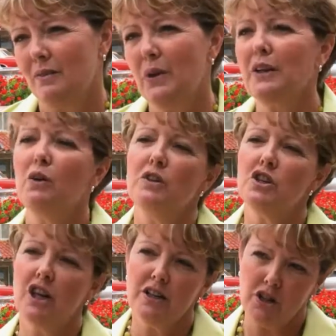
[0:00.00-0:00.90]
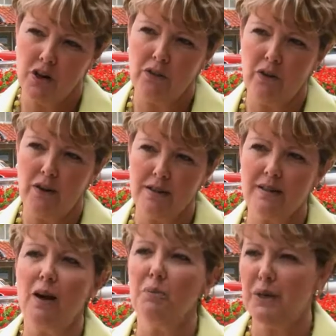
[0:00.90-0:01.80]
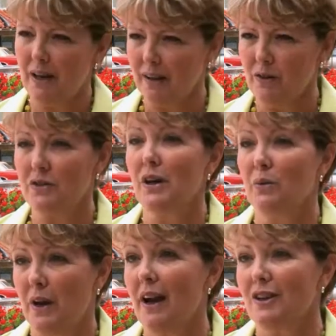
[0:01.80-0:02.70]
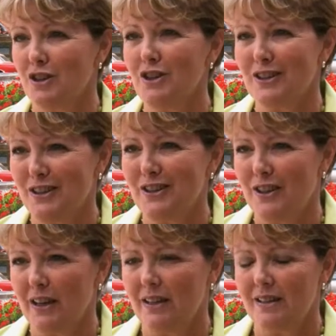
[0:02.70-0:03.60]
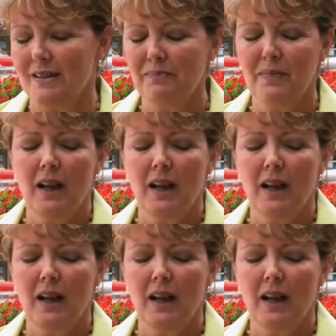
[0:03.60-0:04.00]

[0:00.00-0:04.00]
we can only change our thoughts, our behaviors, our reactions to things.